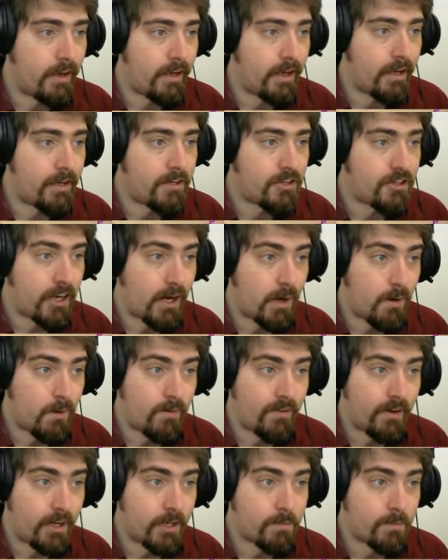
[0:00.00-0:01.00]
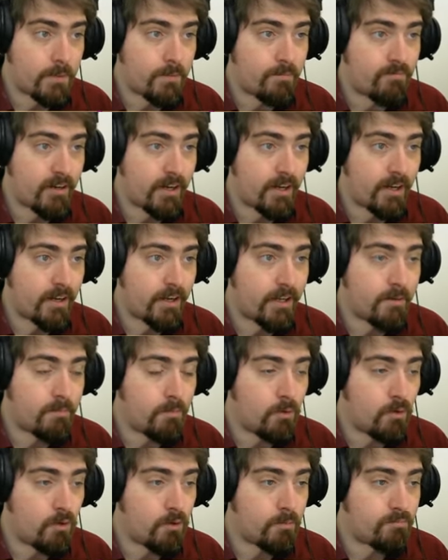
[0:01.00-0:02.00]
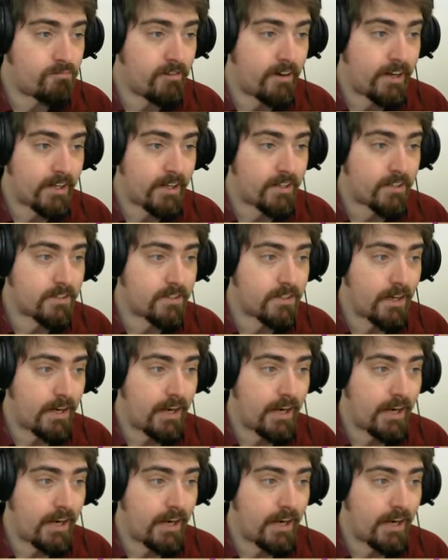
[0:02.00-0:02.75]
A J, however, has been bringing in more bricks,